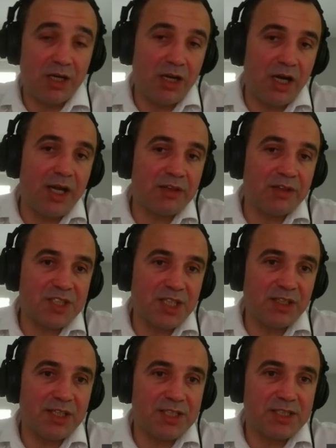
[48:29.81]
I understand
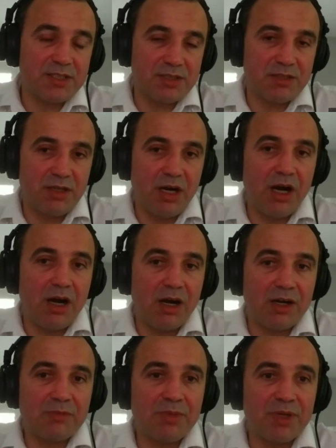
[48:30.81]
it's
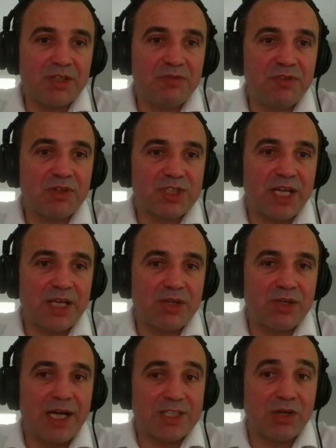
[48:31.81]
hard, but it feels like you
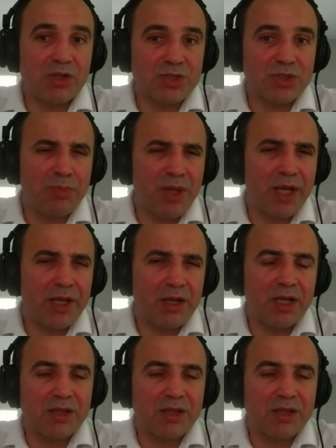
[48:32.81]
guys are also playing